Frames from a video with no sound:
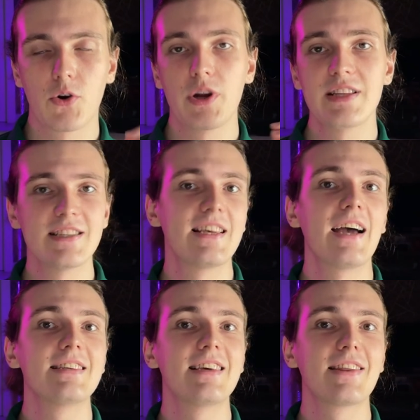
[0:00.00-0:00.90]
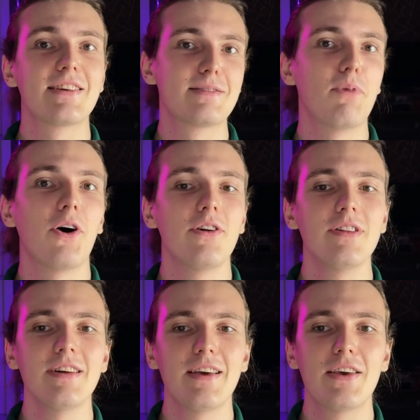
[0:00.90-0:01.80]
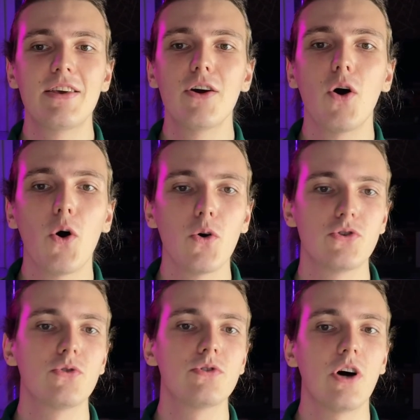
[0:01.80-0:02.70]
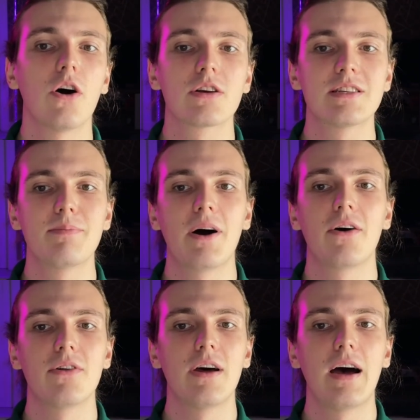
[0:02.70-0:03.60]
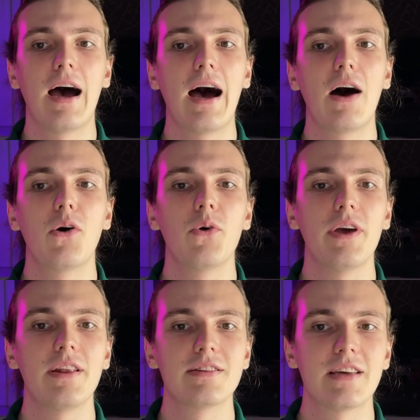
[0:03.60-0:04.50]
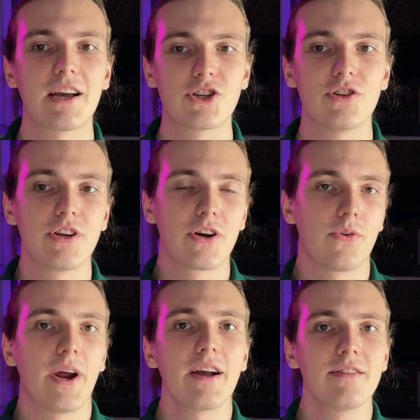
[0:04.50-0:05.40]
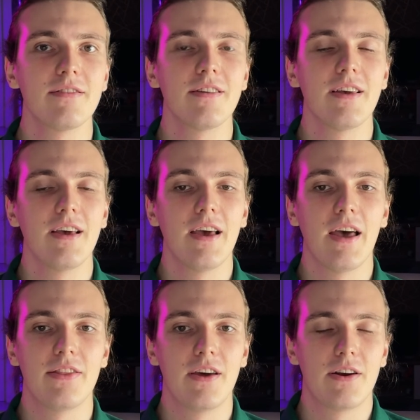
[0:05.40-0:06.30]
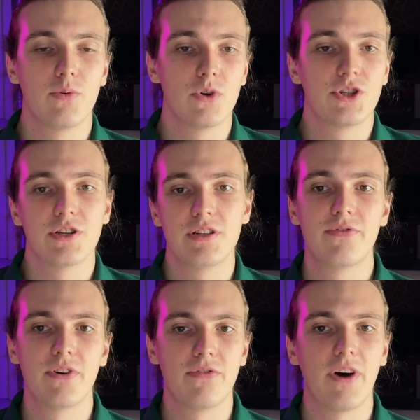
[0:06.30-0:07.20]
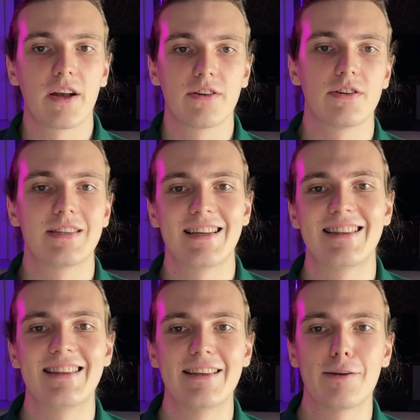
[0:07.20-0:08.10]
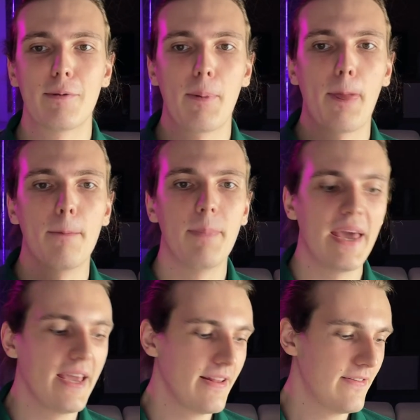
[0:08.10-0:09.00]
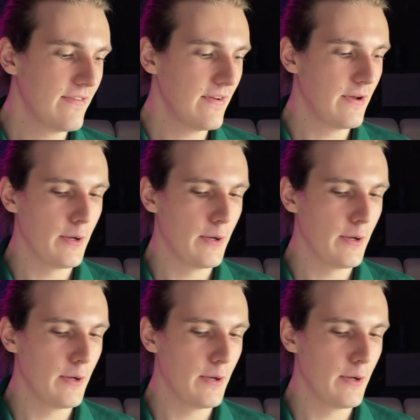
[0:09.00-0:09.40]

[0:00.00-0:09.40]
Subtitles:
criticizing this model, he also talks about how it is actually correct, and there were just different factors that made